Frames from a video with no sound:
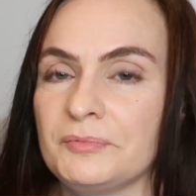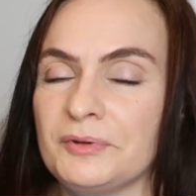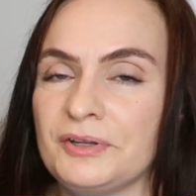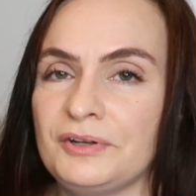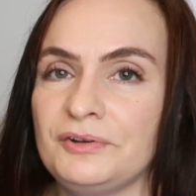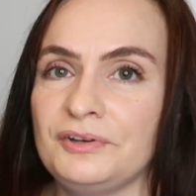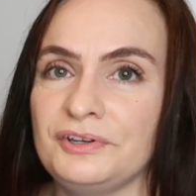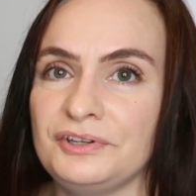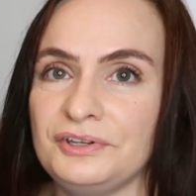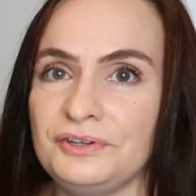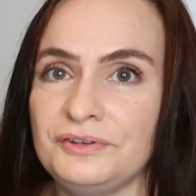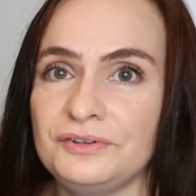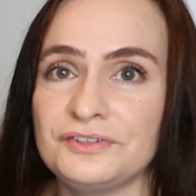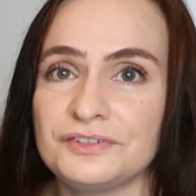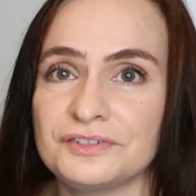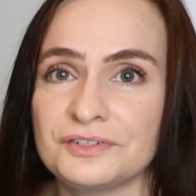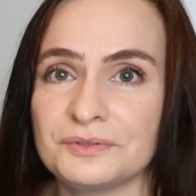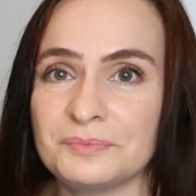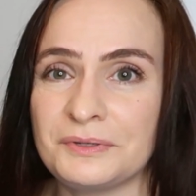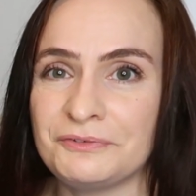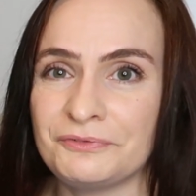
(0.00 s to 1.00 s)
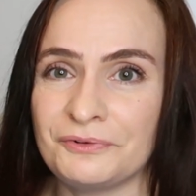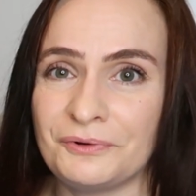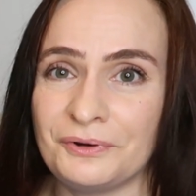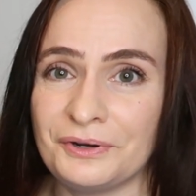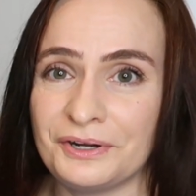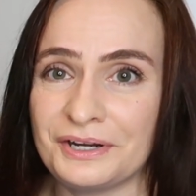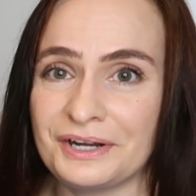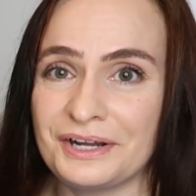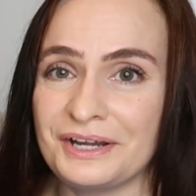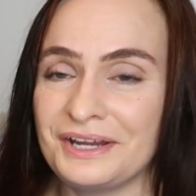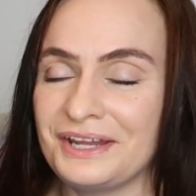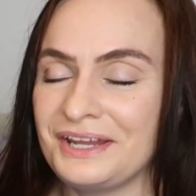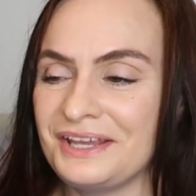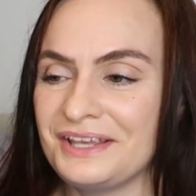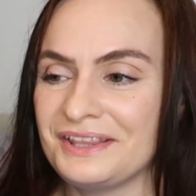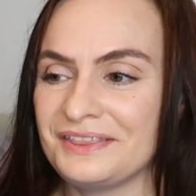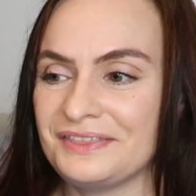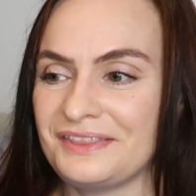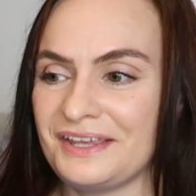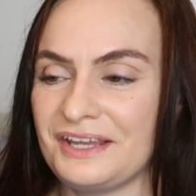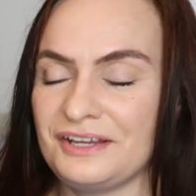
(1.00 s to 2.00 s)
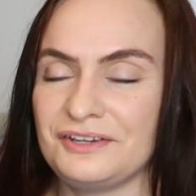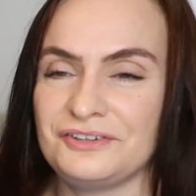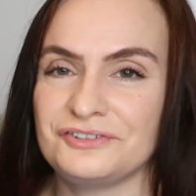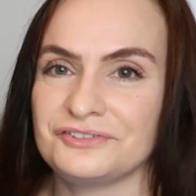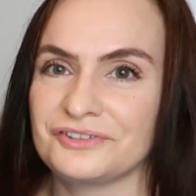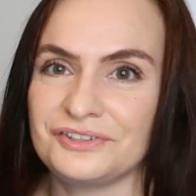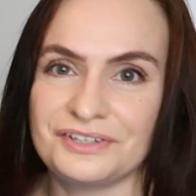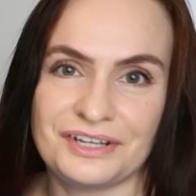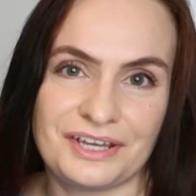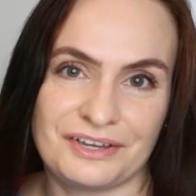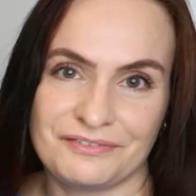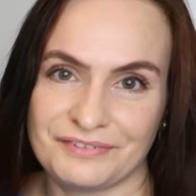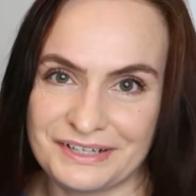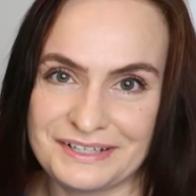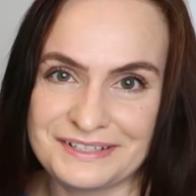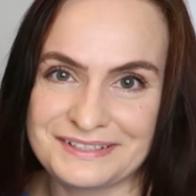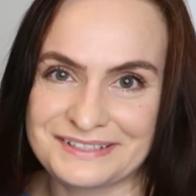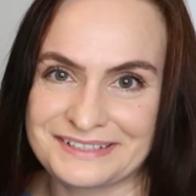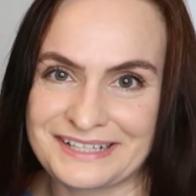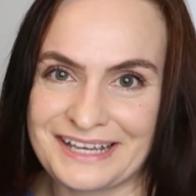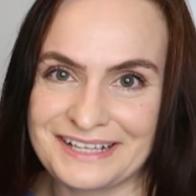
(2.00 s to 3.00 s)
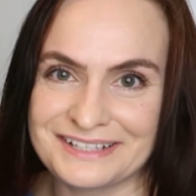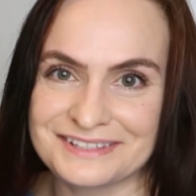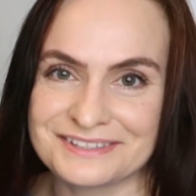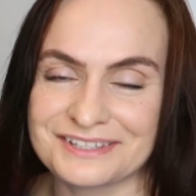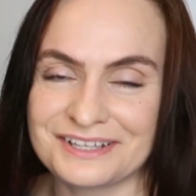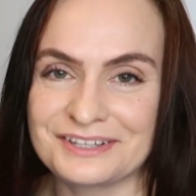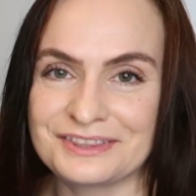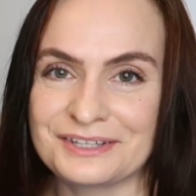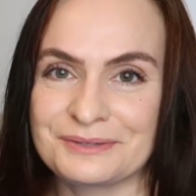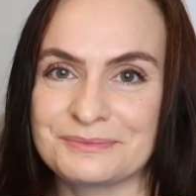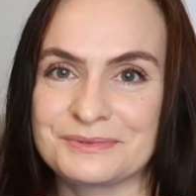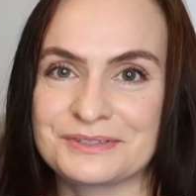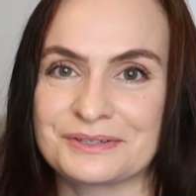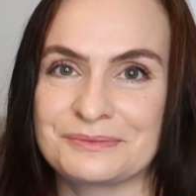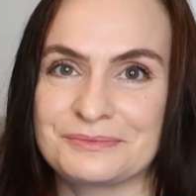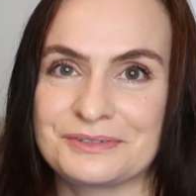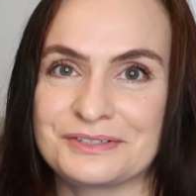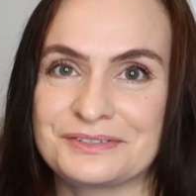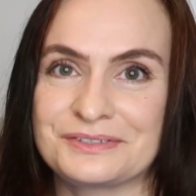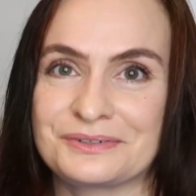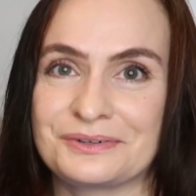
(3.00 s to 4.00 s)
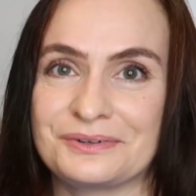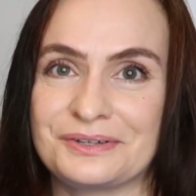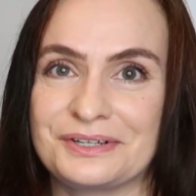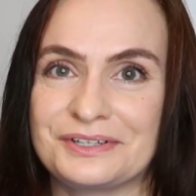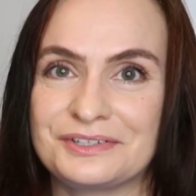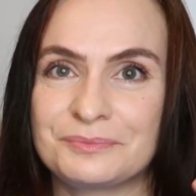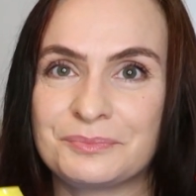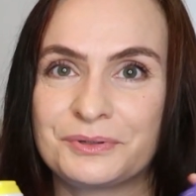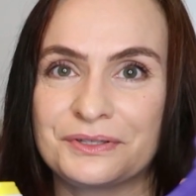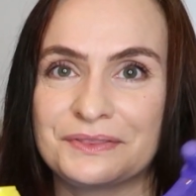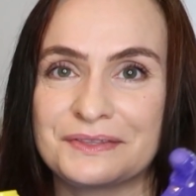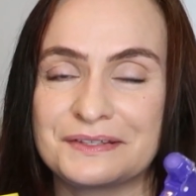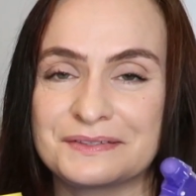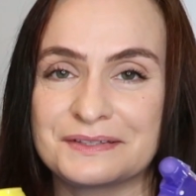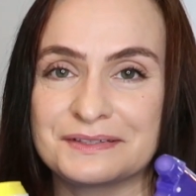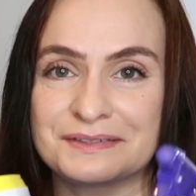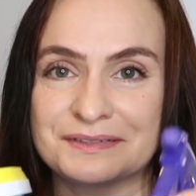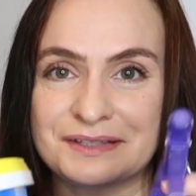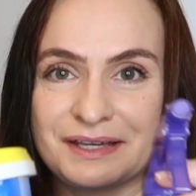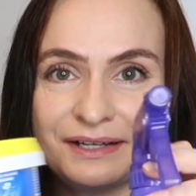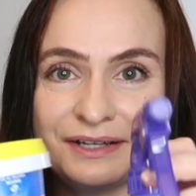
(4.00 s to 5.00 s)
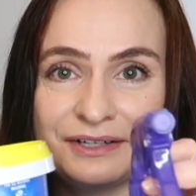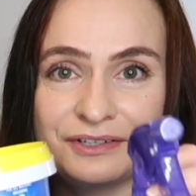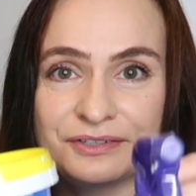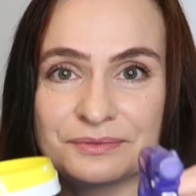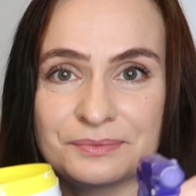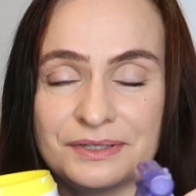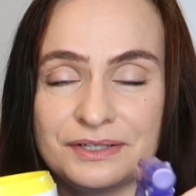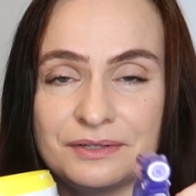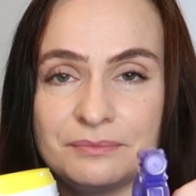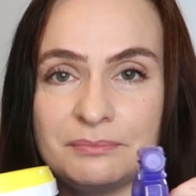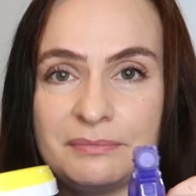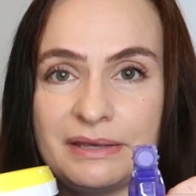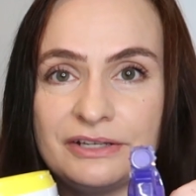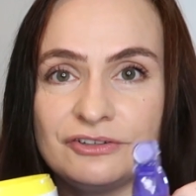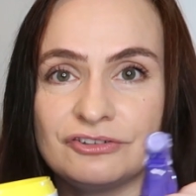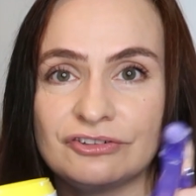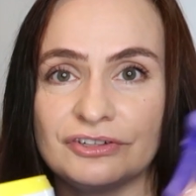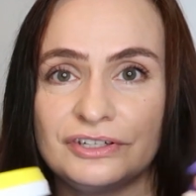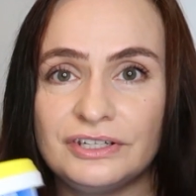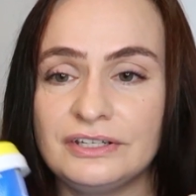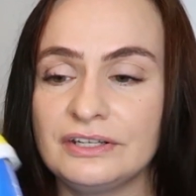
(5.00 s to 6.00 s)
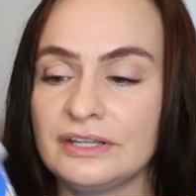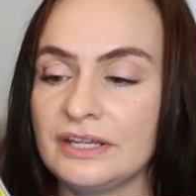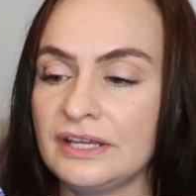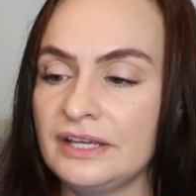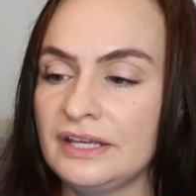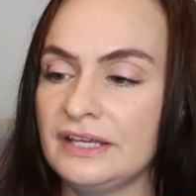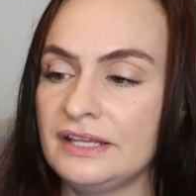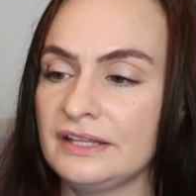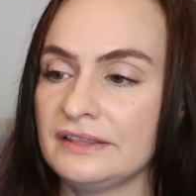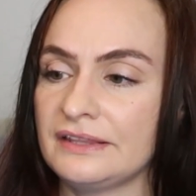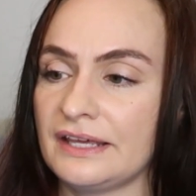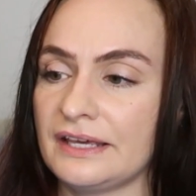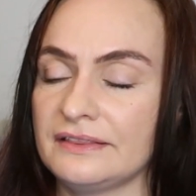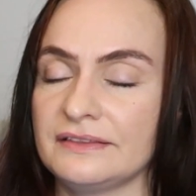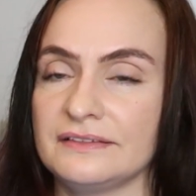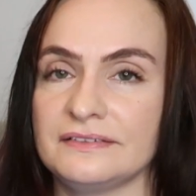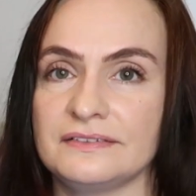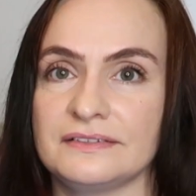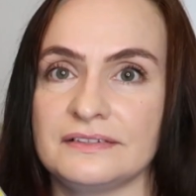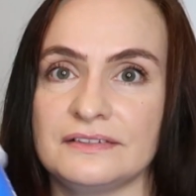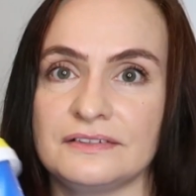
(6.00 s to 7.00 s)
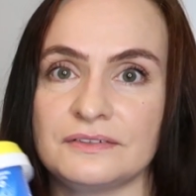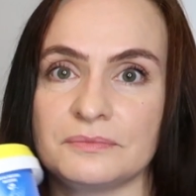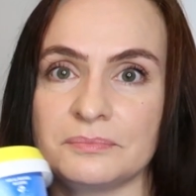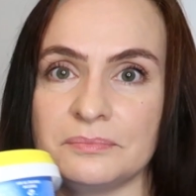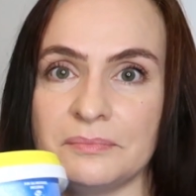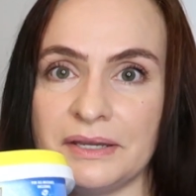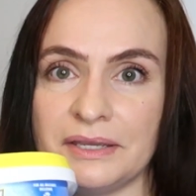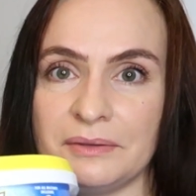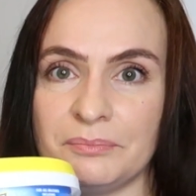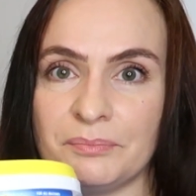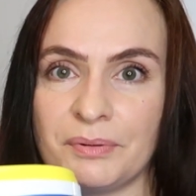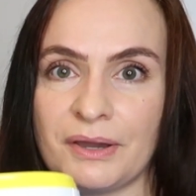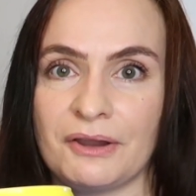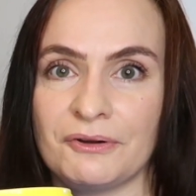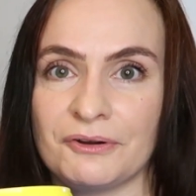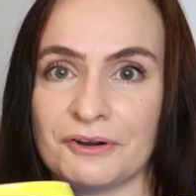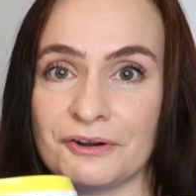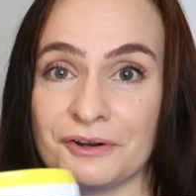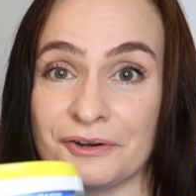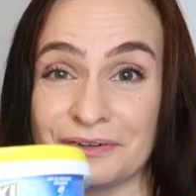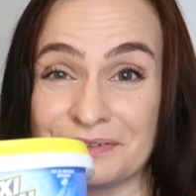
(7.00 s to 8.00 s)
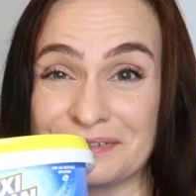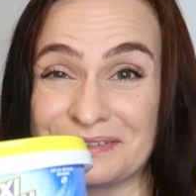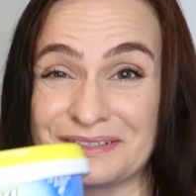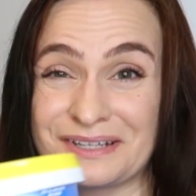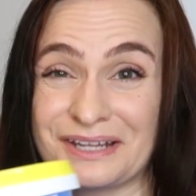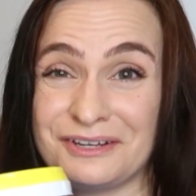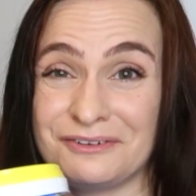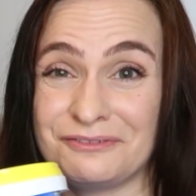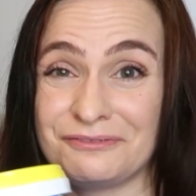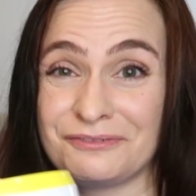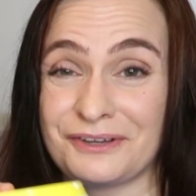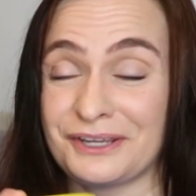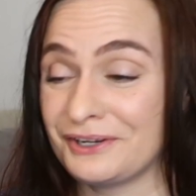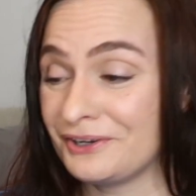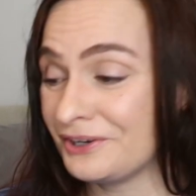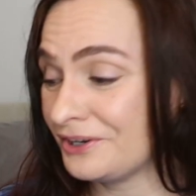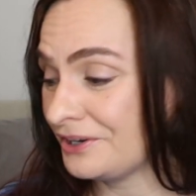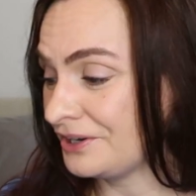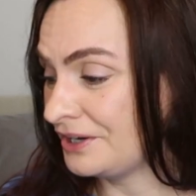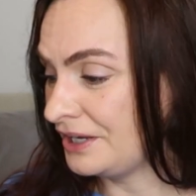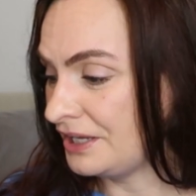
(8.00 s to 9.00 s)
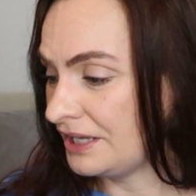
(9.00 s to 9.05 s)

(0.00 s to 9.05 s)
been used before, they shouldn't have any stains on them, so I'm just going to put this aside. I just wanted to mention that this is my power stain fighter.